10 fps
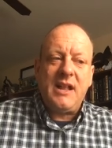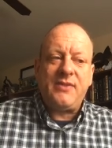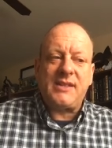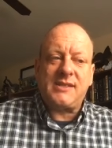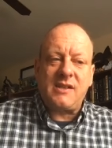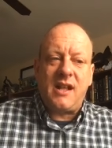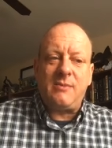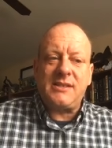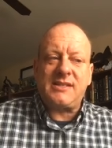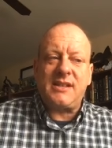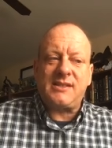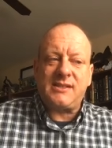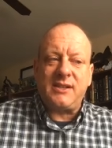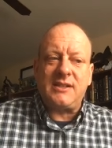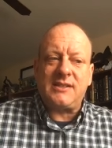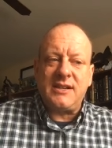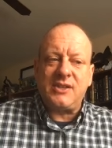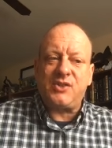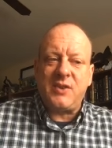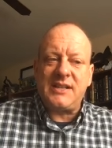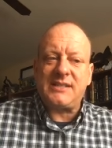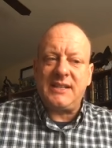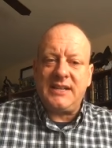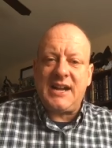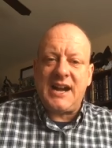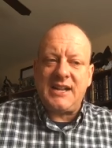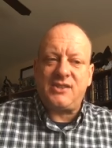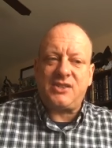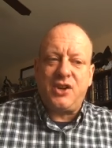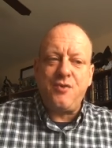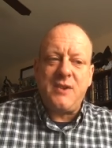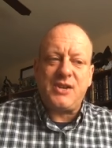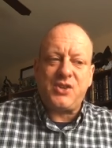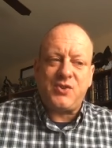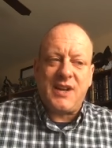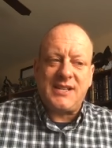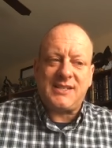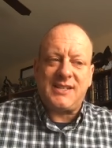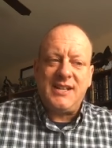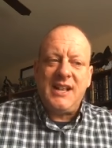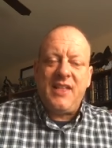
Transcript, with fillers: the psalmist asserts their trust in God, so much trust